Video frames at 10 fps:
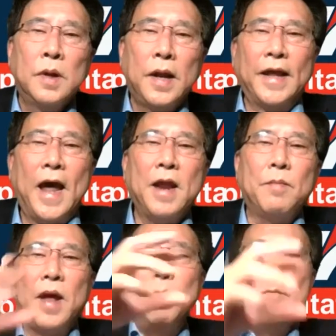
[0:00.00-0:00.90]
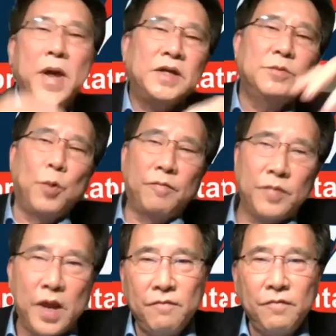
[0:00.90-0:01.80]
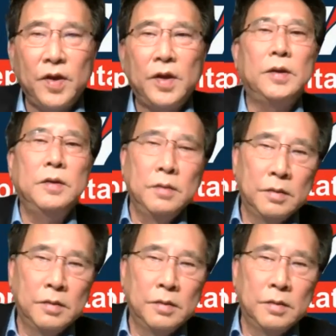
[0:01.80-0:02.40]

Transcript: They kind of like mixed with Navy.